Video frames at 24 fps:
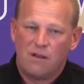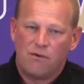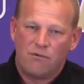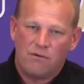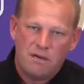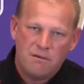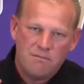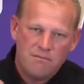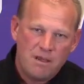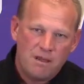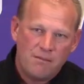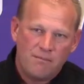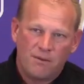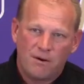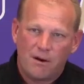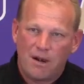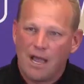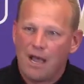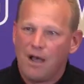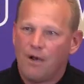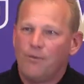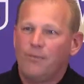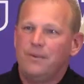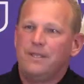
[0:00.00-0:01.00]
and
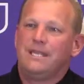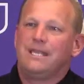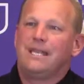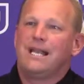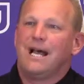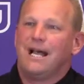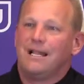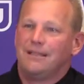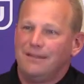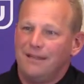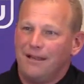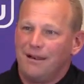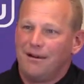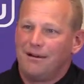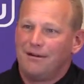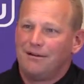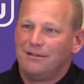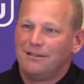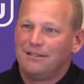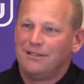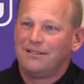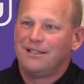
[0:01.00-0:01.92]
remember how we got there.